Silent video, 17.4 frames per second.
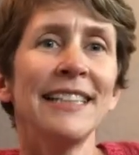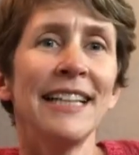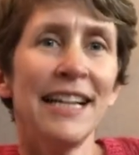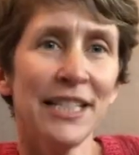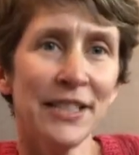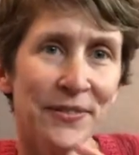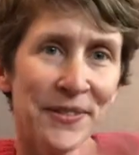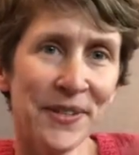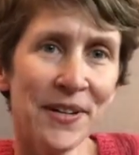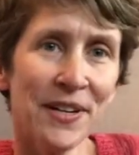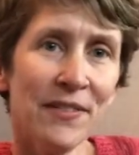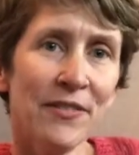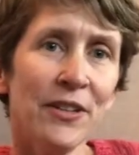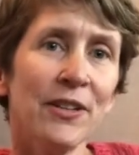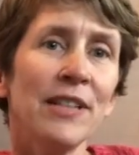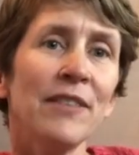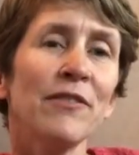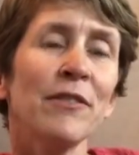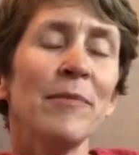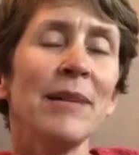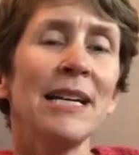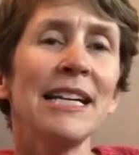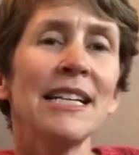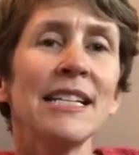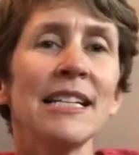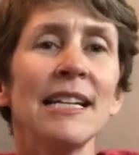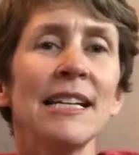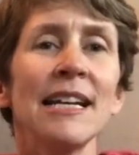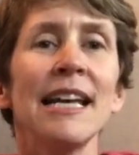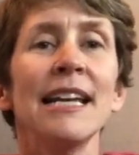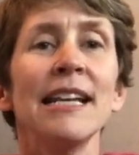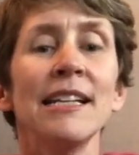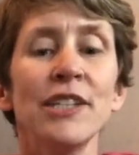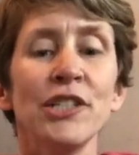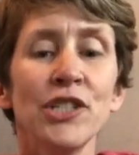It asks for none of your information,
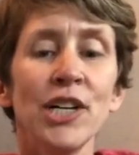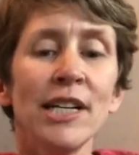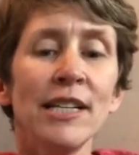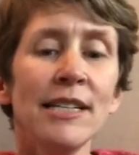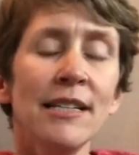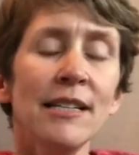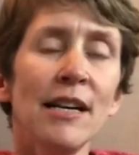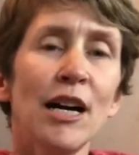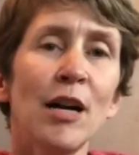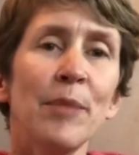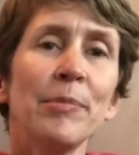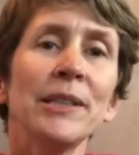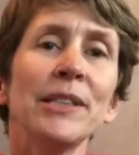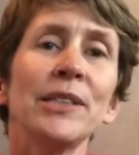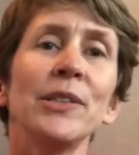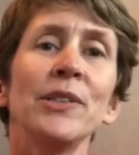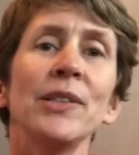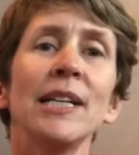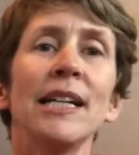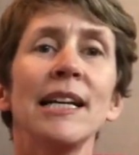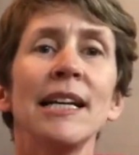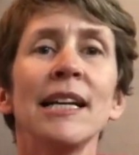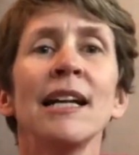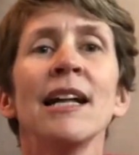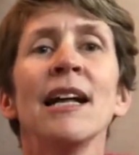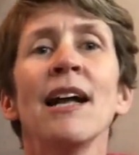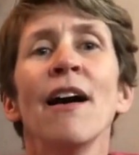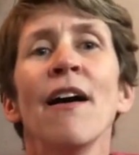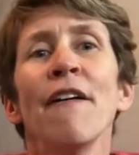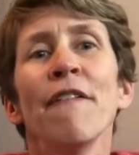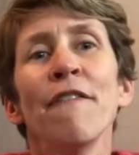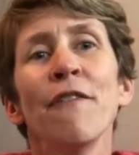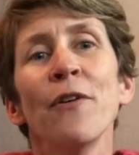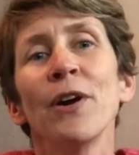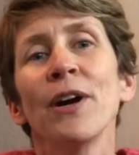and it's just an opportunity
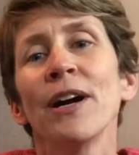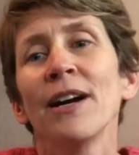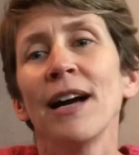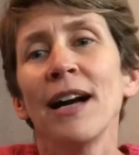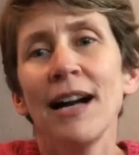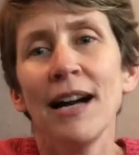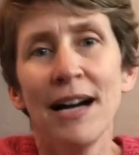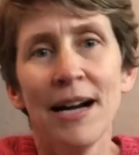for